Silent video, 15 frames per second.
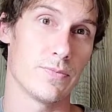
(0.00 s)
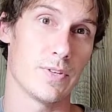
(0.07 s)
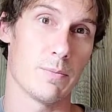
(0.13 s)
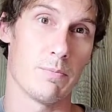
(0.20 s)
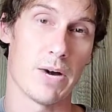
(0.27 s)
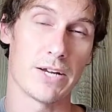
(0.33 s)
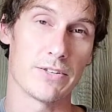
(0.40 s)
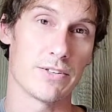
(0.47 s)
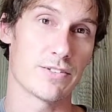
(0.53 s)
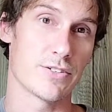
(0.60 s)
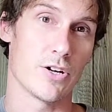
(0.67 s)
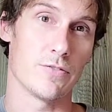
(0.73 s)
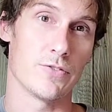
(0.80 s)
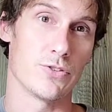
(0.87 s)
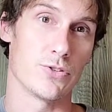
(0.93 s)
mindless,
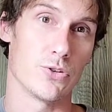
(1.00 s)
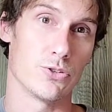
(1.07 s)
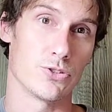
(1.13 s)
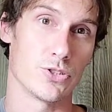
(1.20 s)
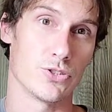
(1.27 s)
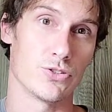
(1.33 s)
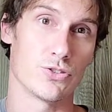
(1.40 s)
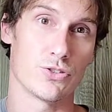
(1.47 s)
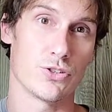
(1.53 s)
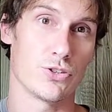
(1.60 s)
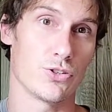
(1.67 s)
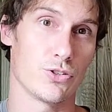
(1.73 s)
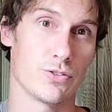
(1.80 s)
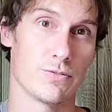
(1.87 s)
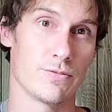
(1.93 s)
self-indulgent,
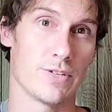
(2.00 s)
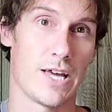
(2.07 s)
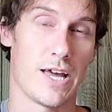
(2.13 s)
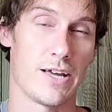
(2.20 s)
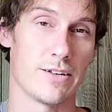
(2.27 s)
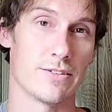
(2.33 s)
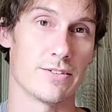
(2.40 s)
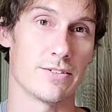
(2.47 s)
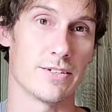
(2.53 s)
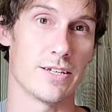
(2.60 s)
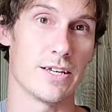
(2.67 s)
and